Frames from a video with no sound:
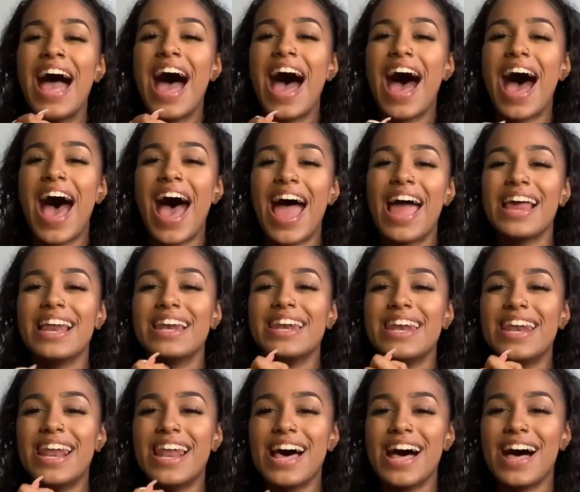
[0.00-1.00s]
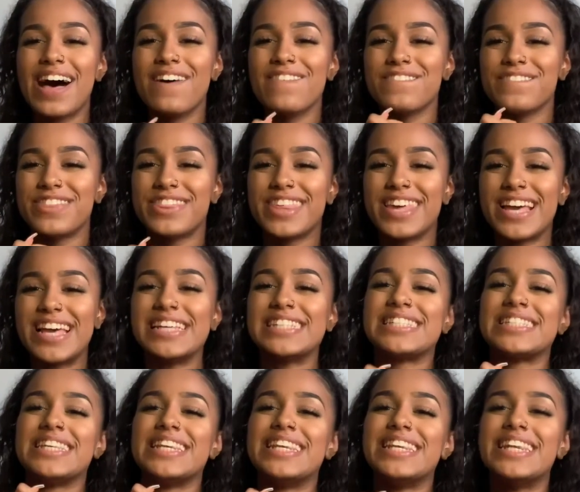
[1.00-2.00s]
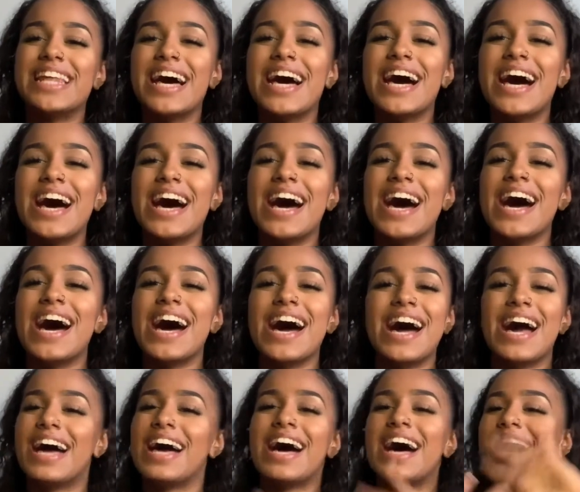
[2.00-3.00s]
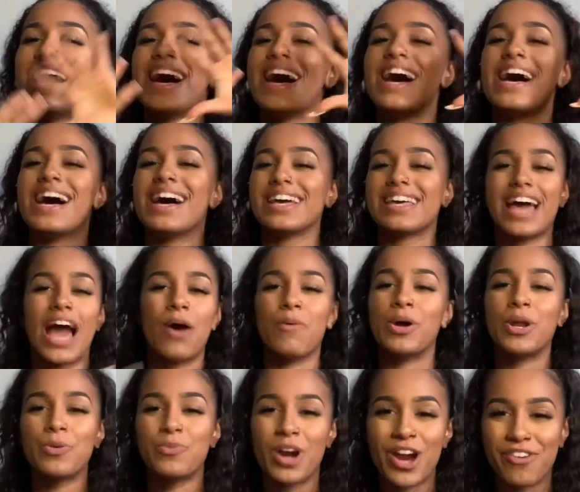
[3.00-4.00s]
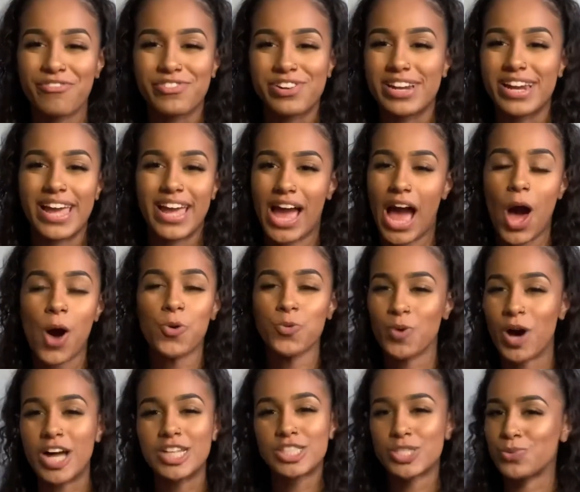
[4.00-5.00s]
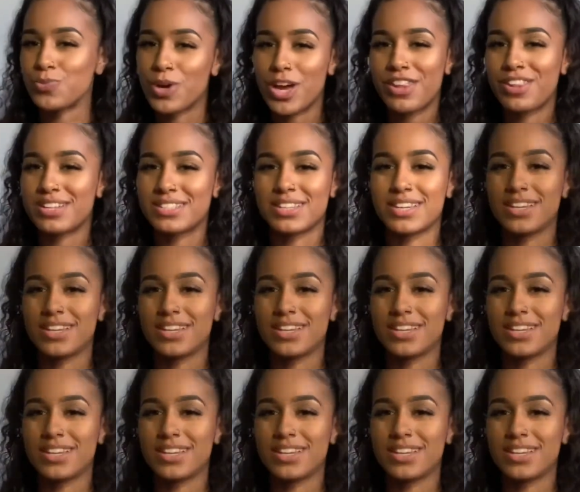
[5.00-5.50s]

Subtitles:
I love this look. I want to wear it. Like, I want to wear this